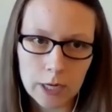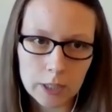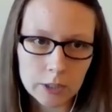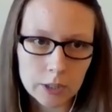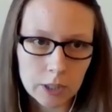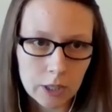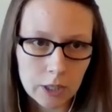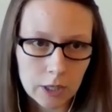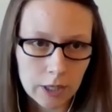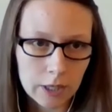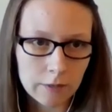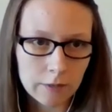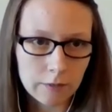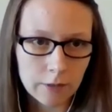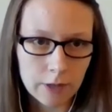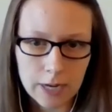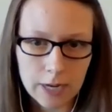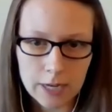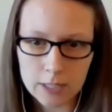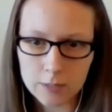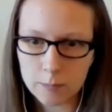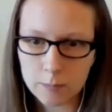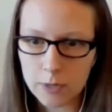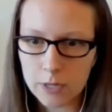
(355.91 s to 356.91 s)
formal MEDIC
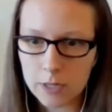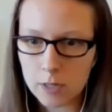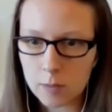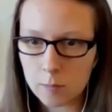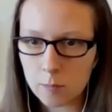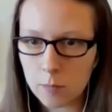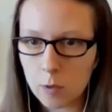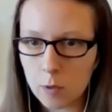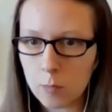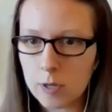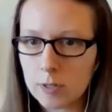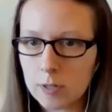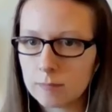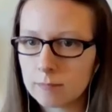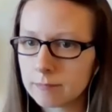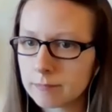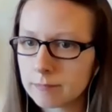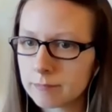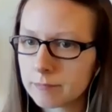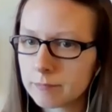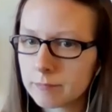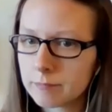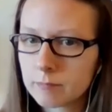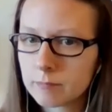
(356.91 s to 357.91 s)
target for asthma at the
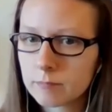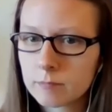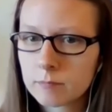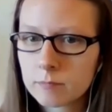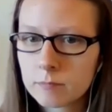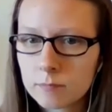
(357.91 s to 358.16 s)
moment.